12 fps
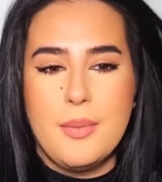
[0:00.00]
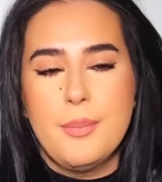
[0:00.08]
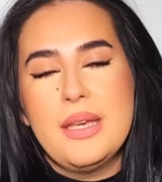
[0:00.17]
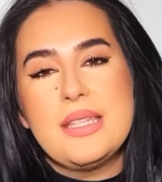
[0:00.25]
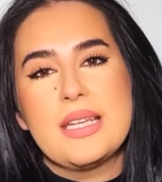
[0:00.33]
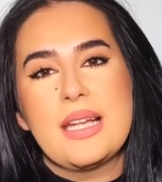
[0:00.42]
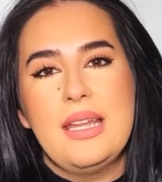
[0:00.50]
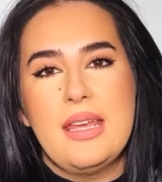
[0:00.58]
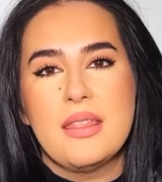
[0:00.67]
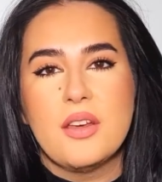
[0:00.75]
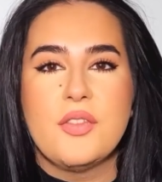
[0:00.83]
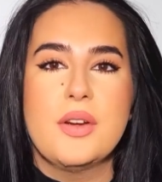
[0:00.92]
basically
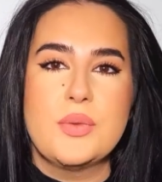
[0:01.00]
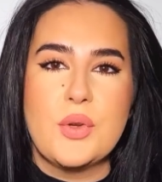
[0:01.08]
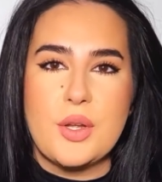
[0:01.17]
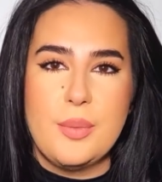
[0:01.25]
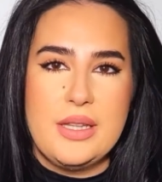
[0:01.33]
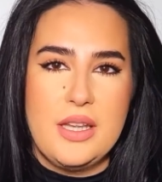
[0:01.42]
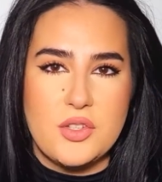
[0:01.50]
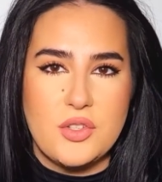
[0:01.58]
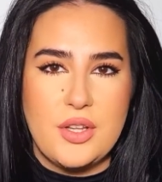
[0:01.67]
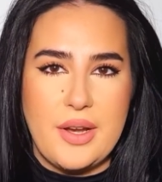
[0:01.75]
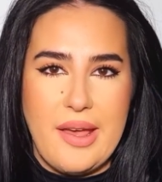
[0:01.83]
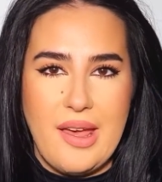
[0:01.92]
the first recommendation
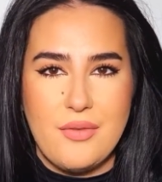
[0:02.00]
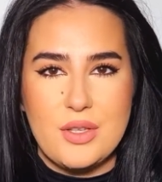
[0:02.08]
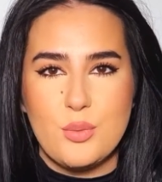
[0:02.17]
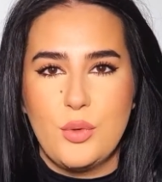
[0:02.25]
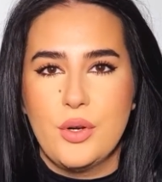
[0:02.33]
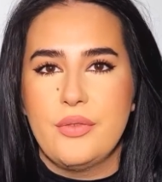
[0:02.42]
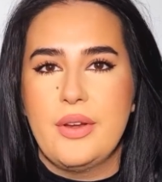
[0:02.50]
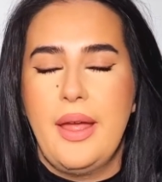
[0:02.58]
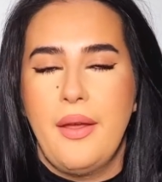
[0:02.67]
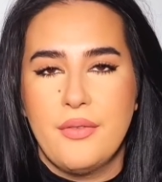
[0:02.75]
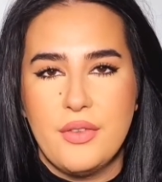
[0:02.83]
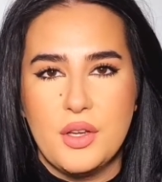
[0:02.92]
that I have is more of a
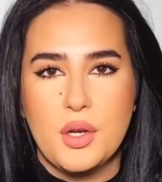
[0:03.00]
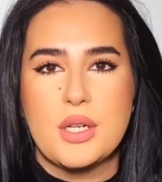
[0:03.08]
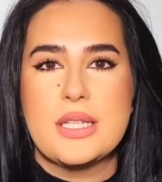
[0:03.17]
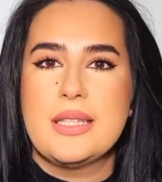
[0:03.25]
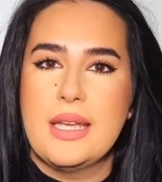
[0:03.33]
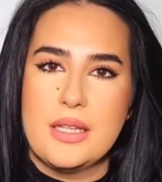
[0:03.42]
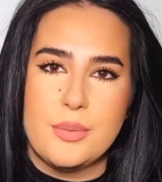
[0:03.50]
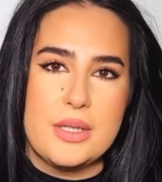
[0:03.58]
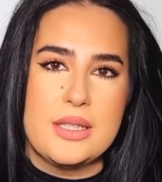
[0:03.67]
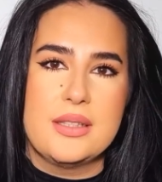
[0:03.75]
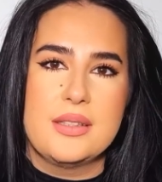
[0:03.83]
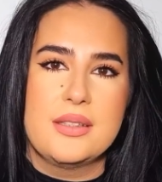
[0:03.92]
heavier
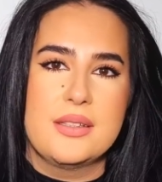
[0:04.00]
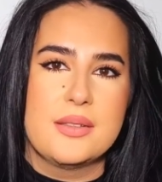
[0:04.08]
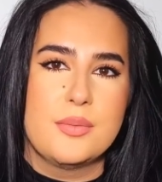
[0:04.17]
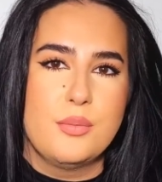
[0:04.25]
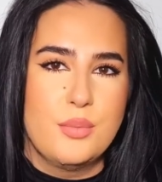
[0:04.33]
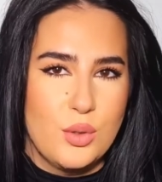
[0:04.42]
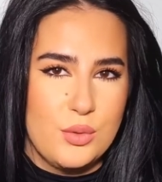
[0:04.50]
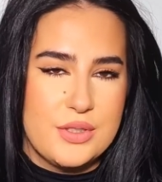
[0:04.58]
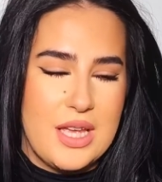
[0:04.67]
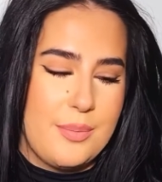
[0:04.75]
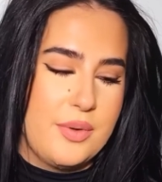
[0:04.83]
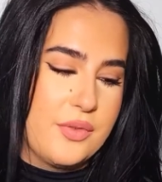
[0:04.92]
statement, bold
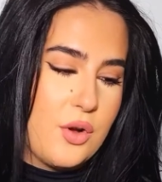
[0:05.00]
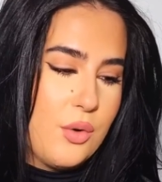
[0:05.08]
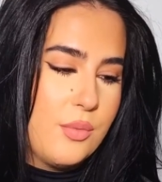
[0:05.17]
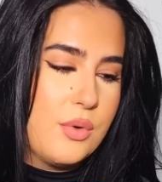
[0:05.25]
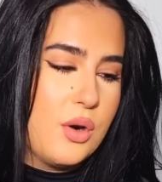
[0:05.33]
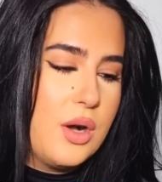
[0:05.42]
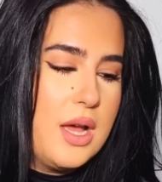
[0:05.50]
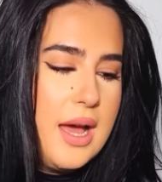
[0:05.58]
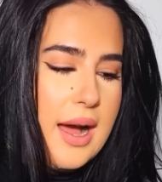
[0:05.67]
type of combo.